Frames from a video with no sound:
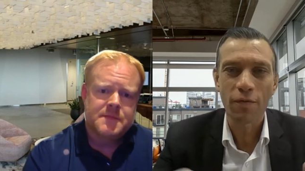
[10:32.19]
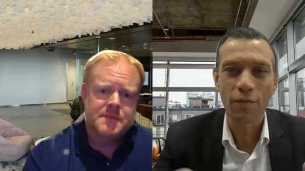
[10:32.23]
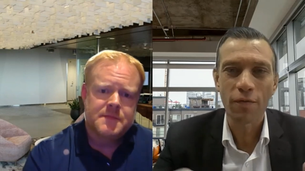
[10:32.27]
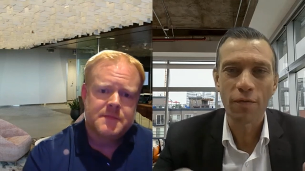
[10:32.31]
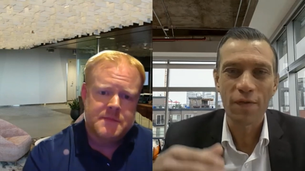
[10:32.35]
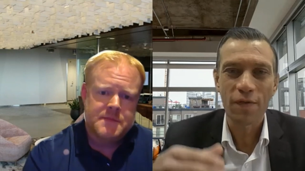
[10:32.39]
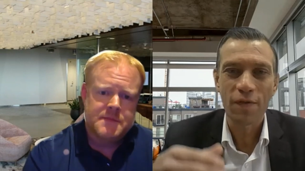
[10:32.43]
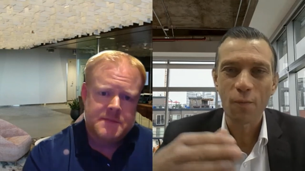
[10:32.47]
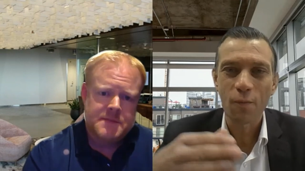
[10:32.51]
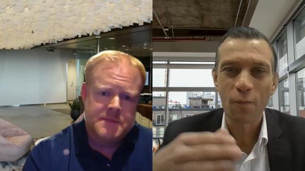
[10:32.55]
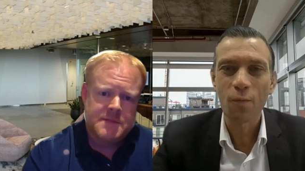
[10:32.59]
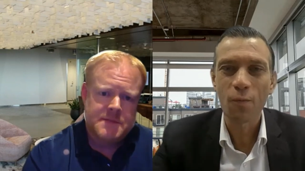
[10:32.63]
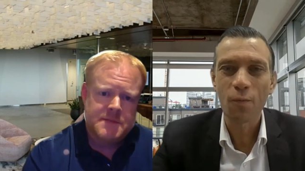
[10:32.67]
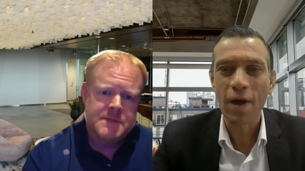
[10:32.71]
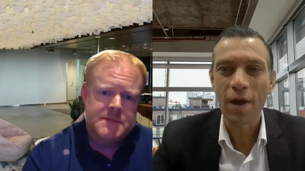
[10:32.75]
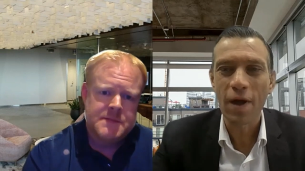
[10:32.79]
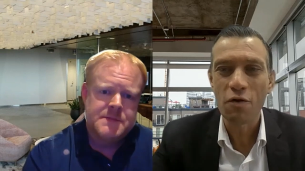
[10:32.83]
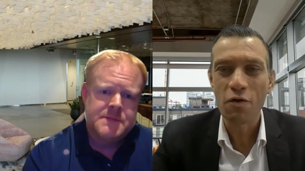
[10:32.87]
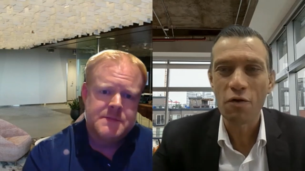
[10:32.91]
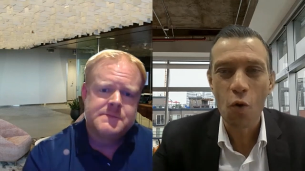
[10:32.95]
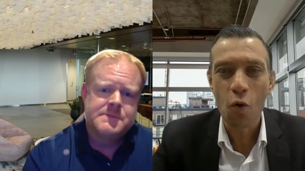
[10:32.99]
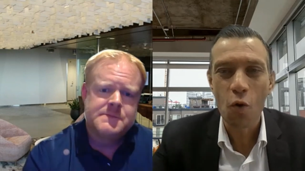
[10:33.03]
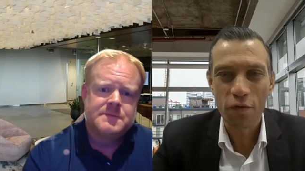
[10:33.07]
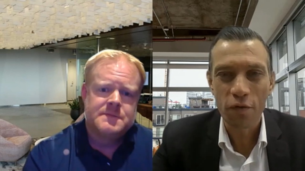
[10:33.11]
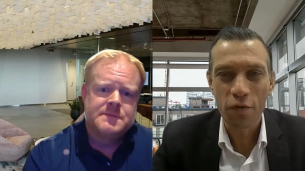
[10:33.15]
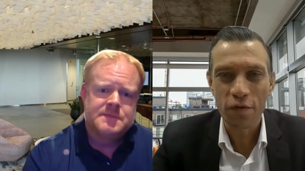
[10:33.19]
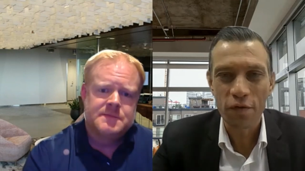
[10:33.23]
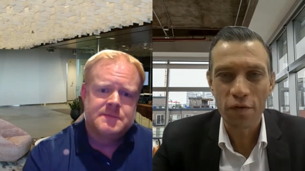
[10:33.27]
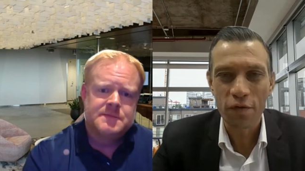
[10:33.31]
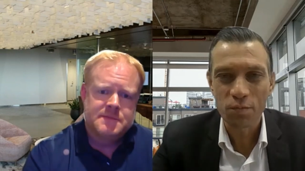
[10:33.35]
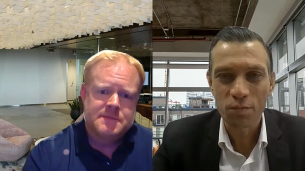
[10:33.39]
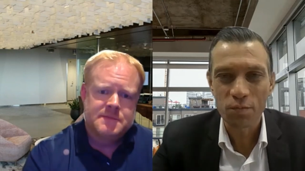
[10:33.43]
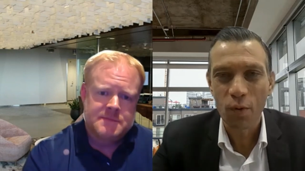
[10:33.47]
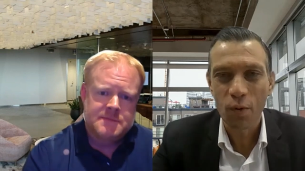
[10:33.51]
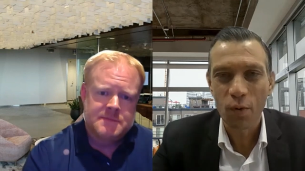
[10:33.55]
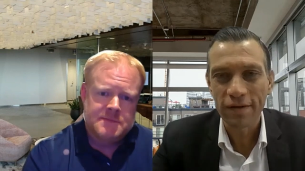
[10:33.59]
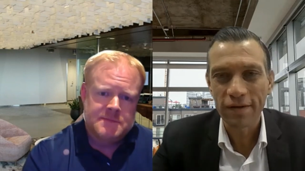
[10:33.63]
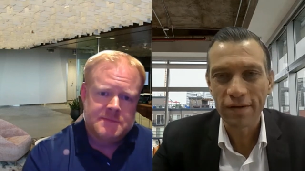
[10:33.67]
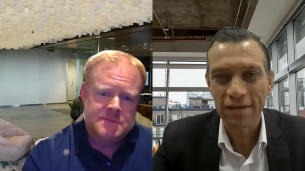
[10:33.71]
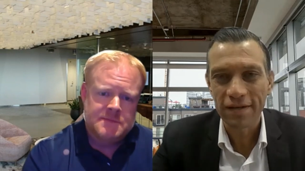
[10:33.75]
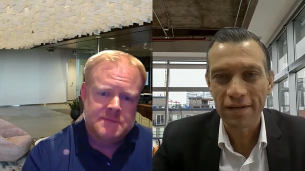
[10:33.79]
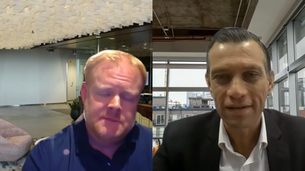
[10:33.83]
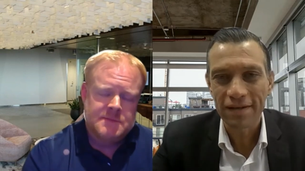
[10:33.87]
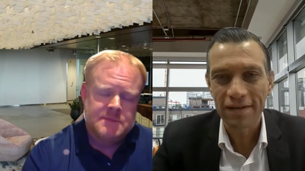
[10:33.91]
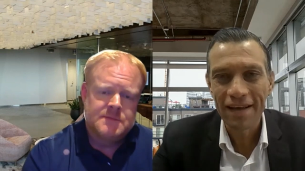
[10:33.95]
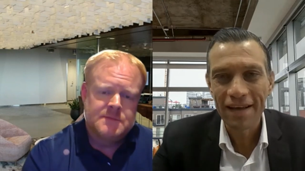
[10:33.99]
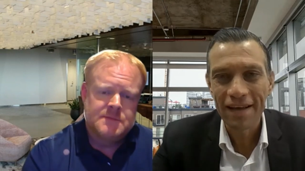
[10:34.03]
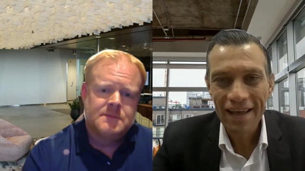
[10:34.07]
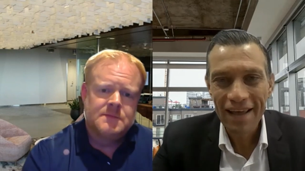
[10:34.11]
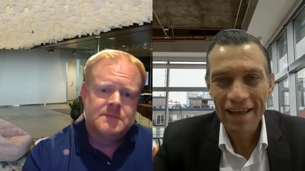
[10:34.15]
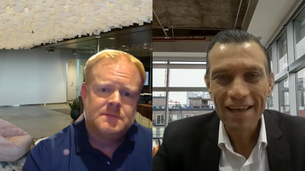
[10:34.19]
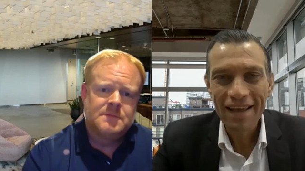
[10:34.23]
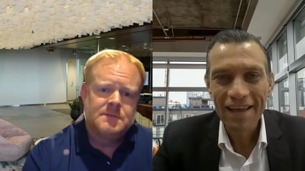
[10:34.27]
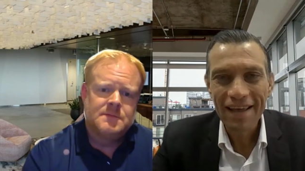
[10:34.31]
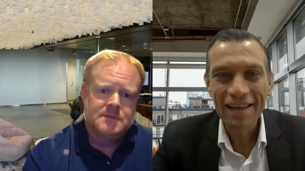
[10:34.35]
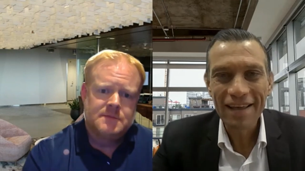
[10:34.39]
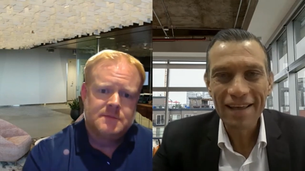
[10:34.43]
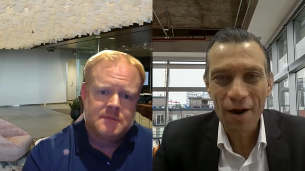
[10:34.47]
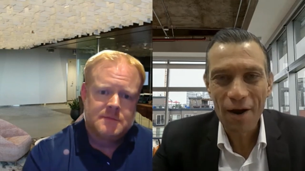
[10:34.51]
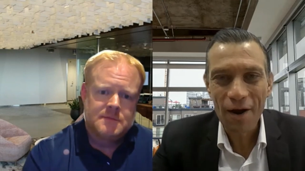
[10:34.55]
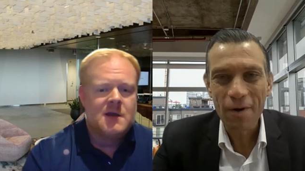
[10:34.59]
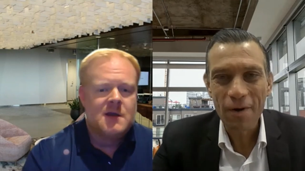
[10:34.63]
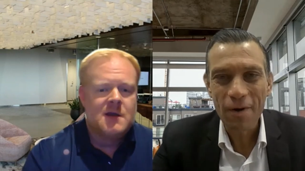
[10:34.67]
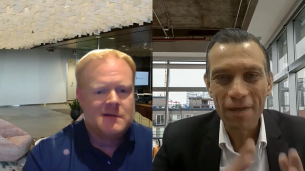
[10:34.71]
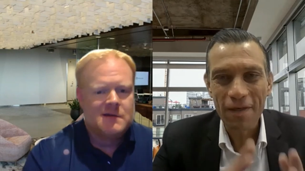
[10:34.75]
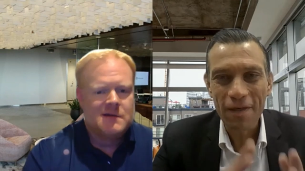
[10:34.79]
Speaker 1: what where north is pointed, you